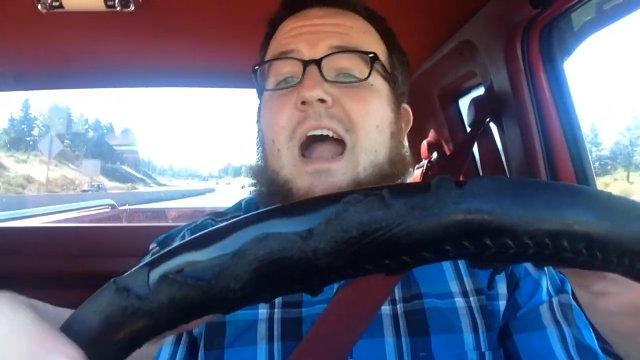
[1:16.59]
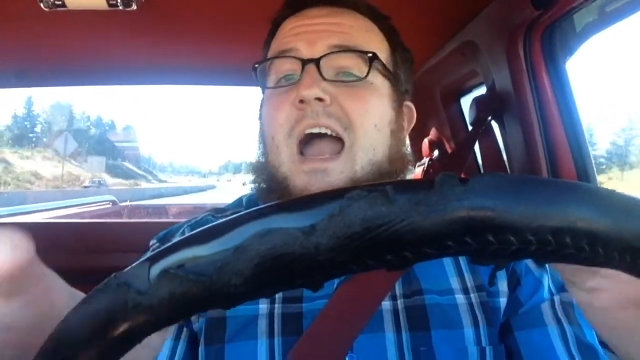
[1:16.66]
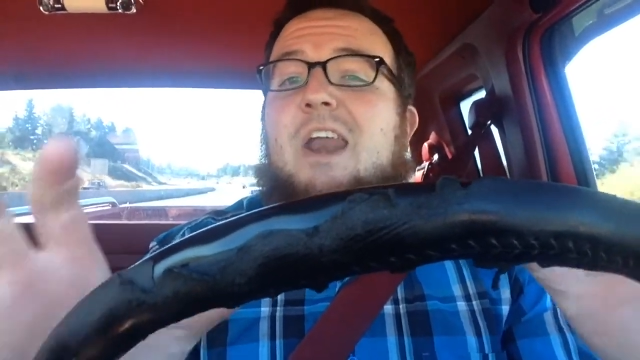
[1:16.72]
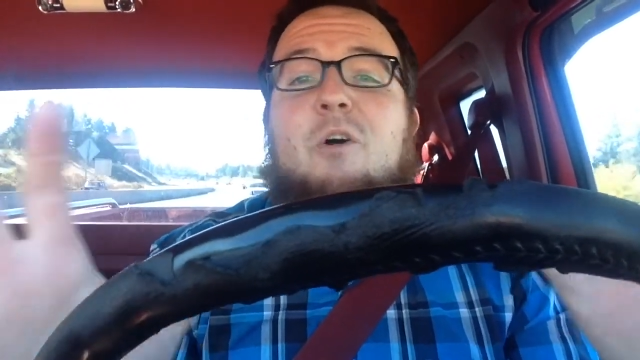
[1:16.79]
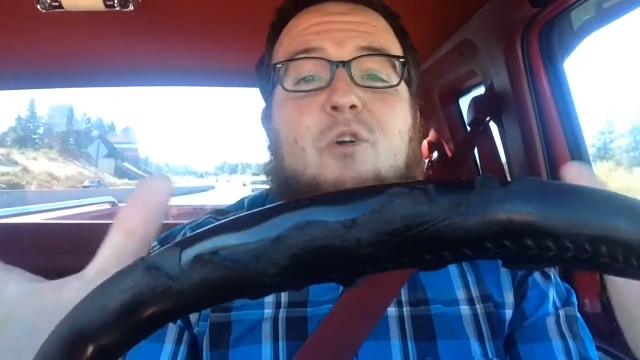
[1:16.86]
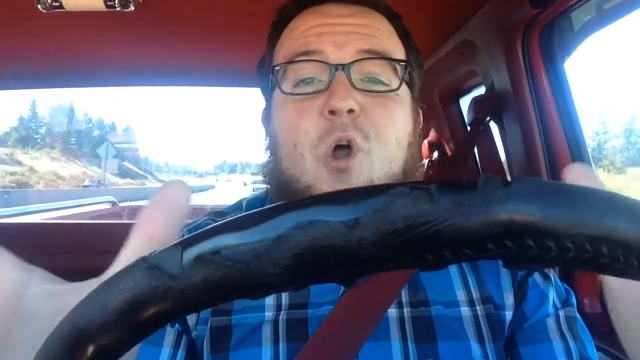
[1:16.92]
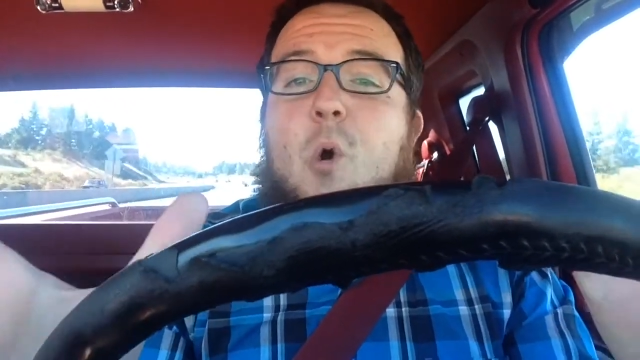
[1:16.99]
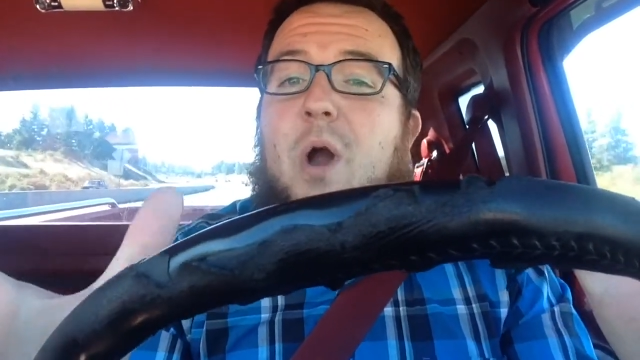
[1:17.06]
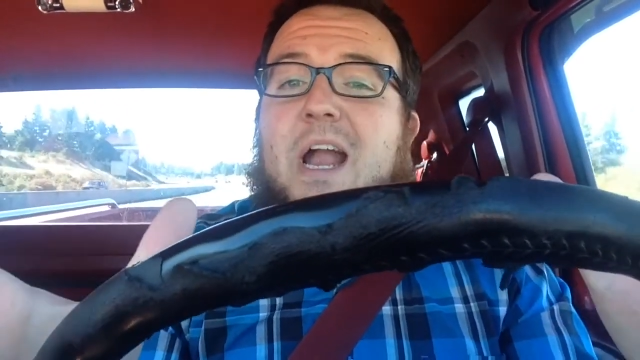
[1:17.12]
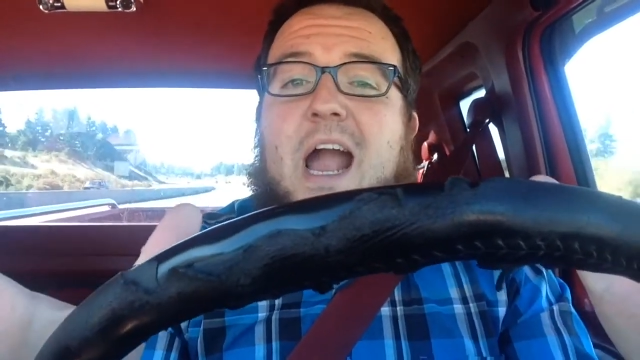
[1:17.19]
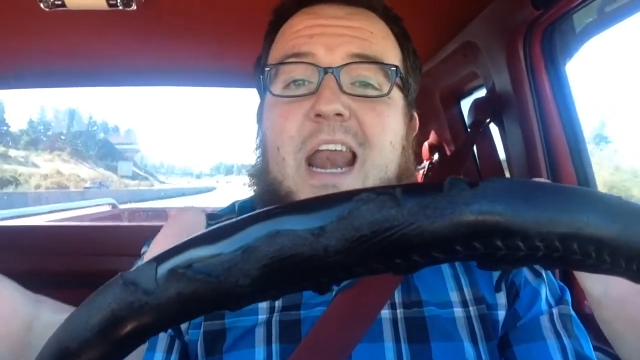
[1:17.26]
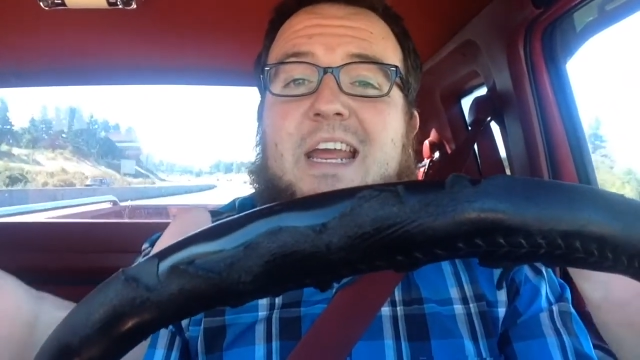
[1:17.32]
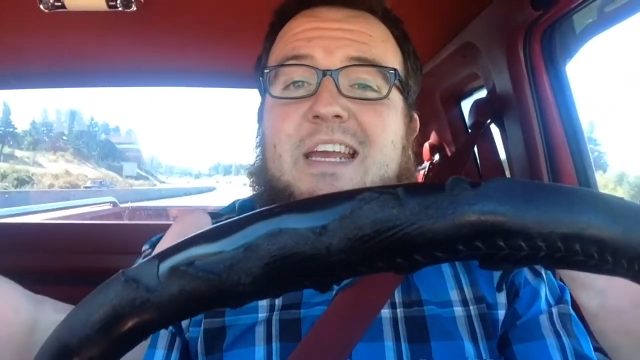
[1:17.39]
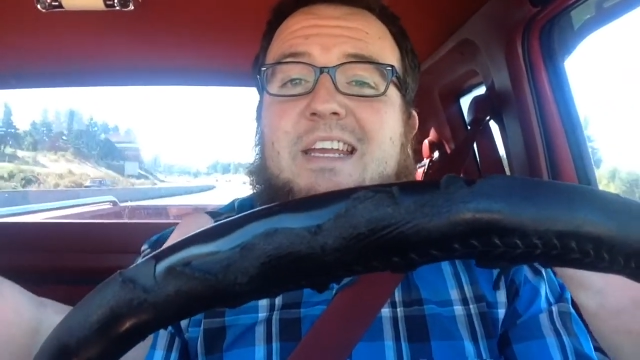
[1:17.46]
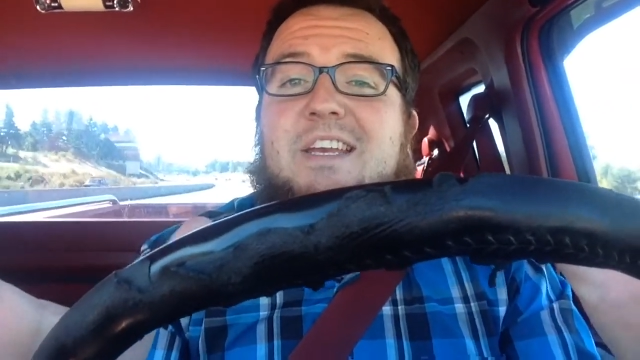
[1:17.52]
I don't know what
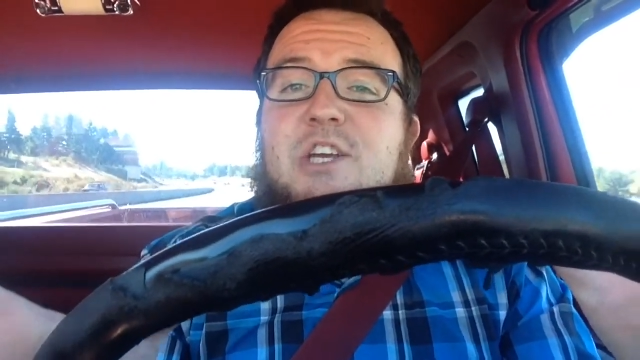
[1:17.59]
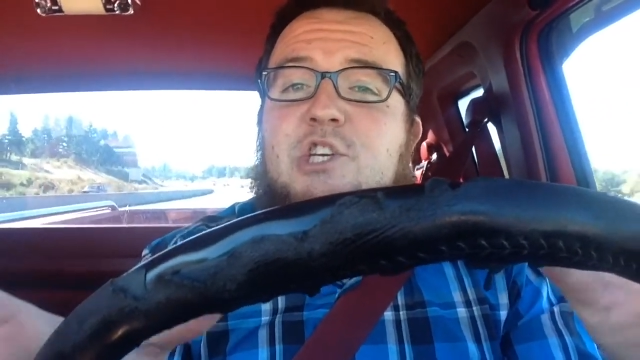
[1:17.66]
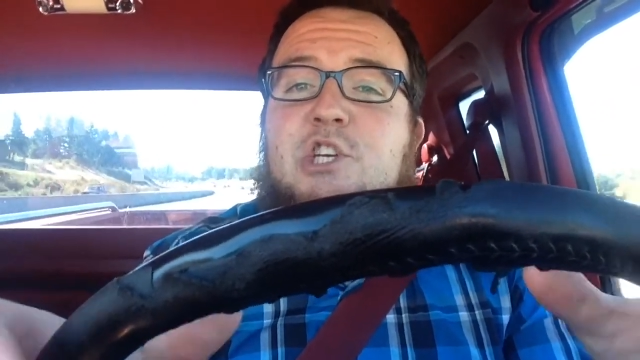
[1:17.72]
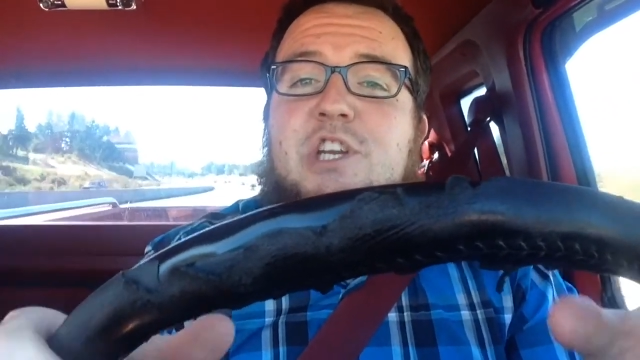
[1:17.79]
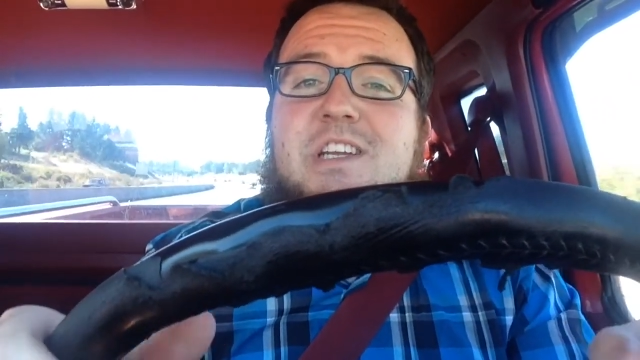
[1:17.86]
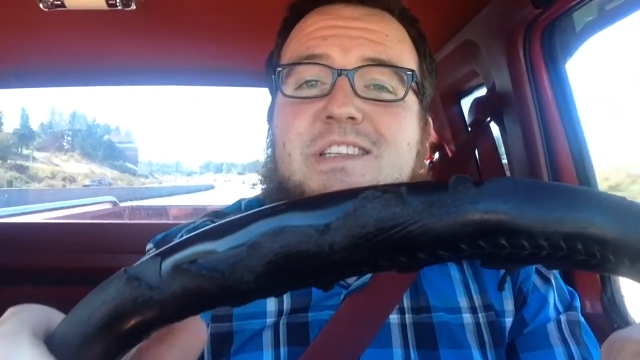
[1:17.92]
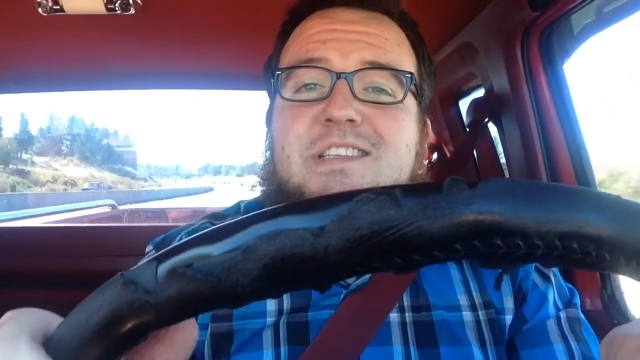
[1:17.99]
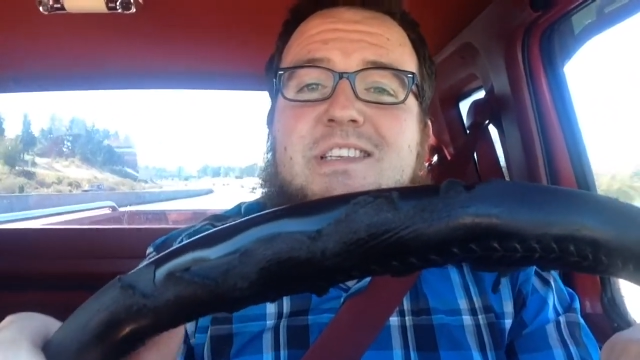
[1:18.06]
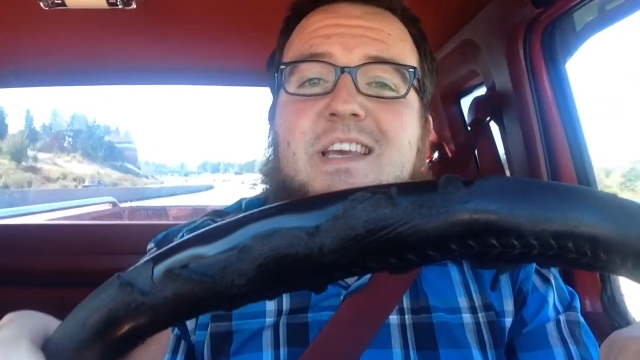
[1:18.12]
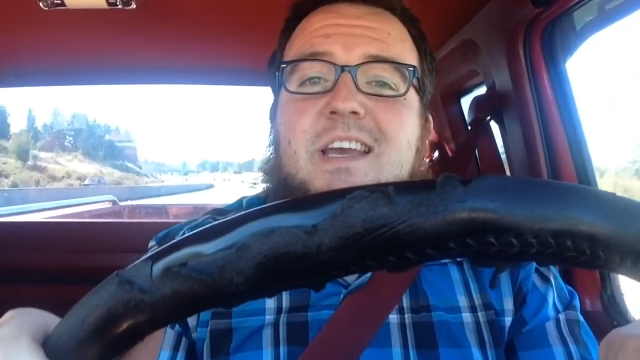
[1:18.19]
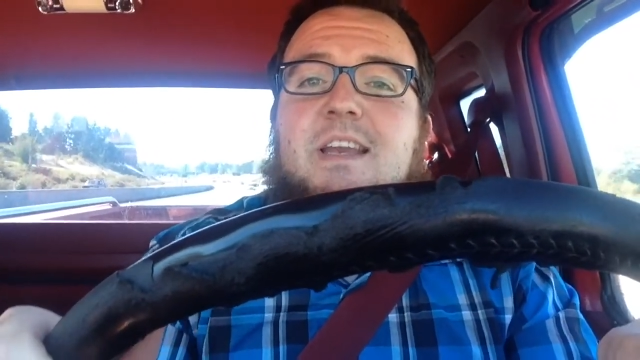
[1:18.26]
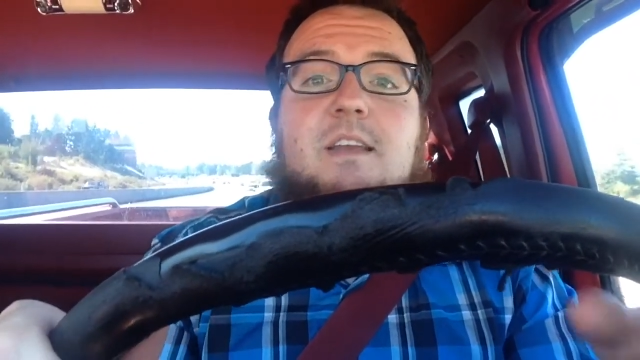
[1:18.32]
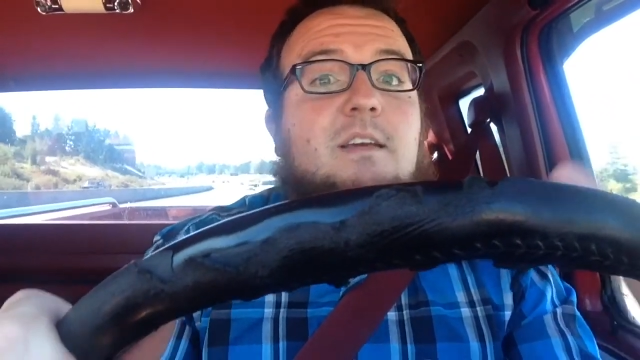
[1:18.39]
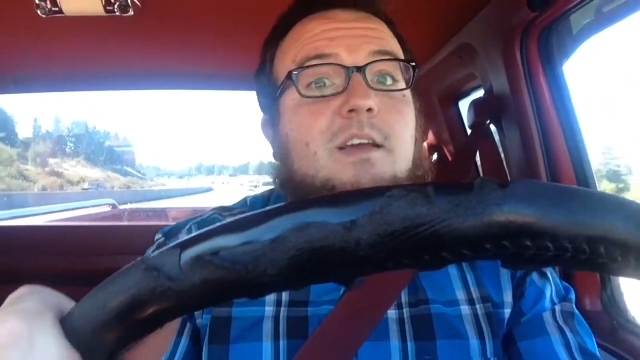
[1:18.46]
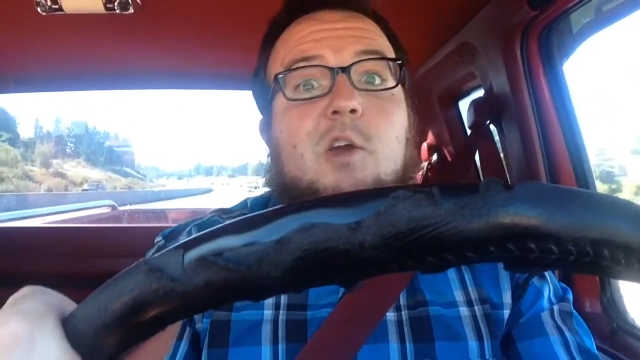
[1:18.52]
kind of condition it's
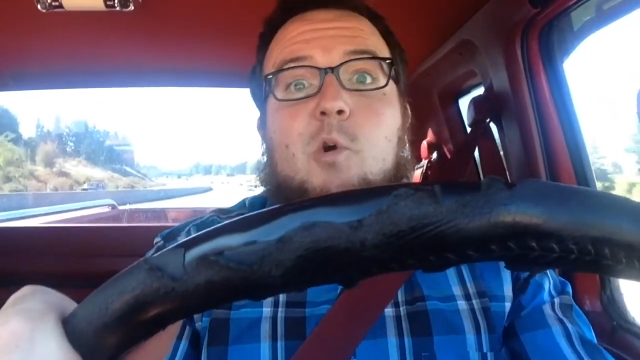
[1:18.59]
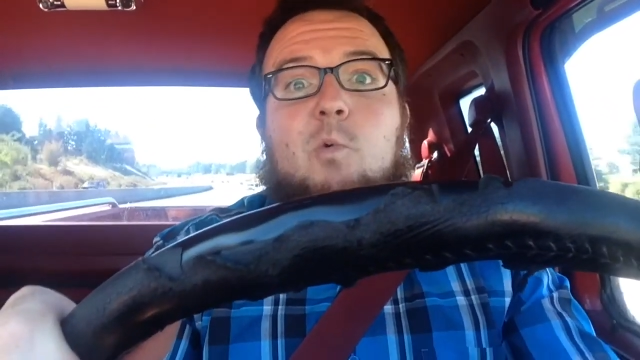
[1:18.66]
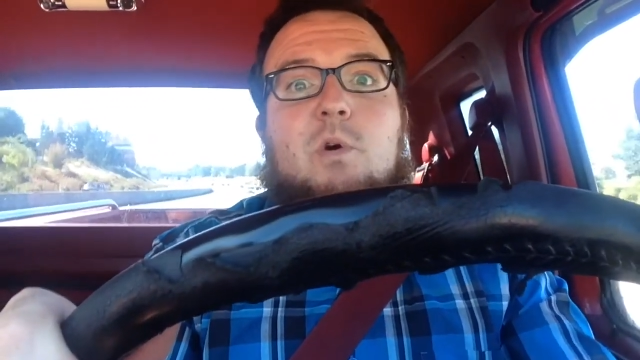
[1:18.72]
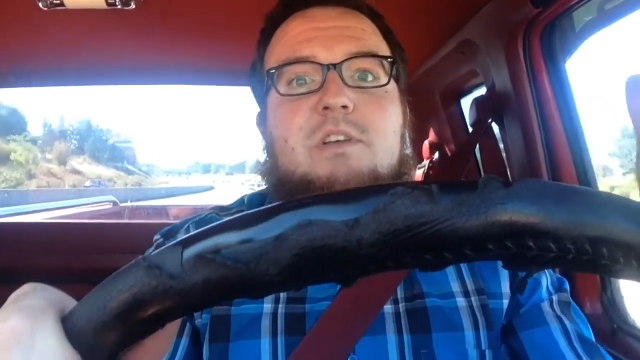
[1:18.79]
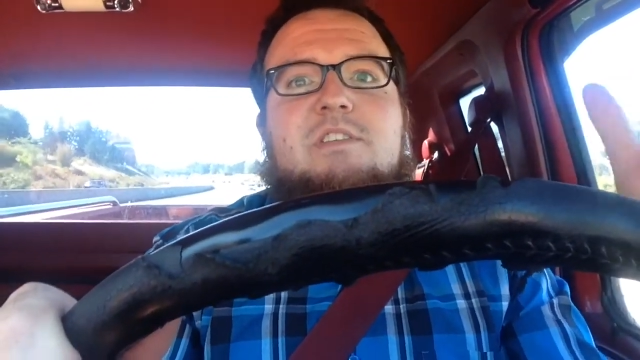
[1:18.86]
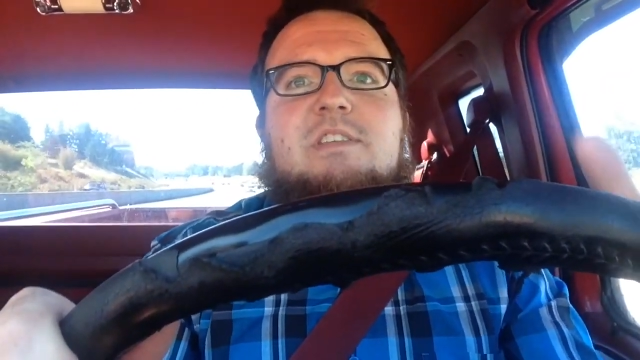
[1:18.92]
in. We'll